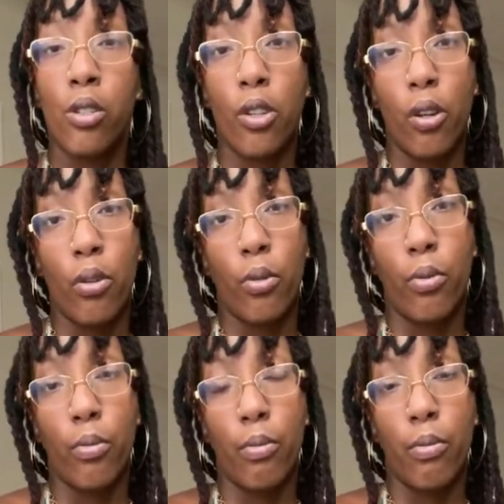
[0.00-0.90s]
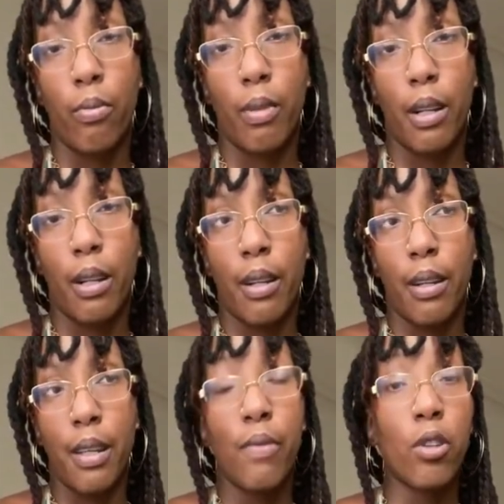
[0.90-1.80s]
So
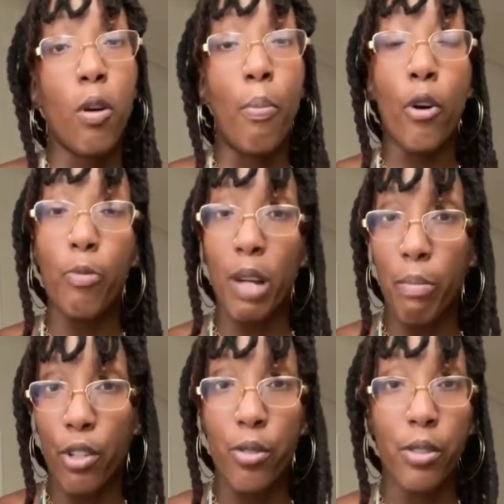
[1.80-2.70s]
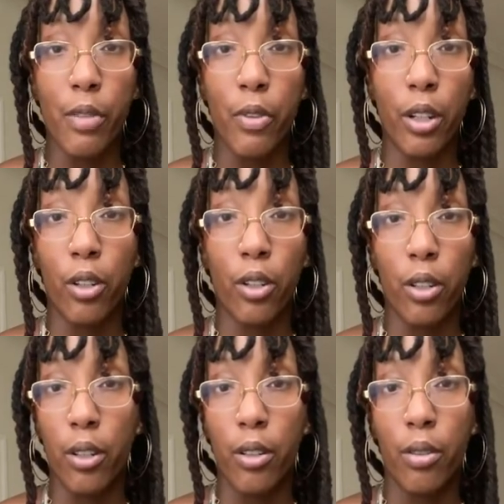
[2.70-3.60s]
even though both my mixtures I feel like are
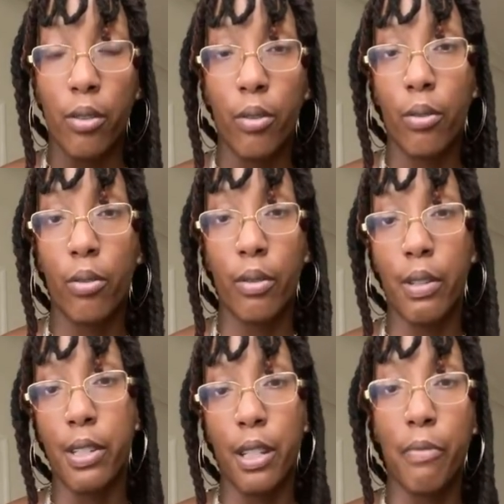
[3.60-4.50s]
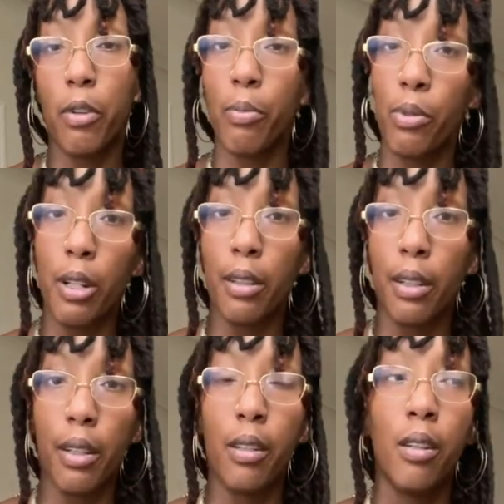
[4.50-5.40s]
good on the skin for
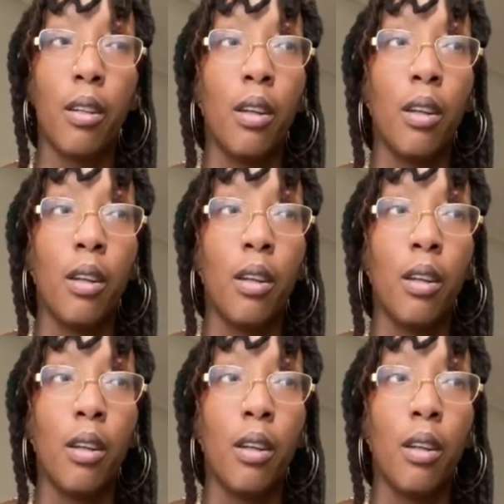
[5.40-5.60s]
protecting it,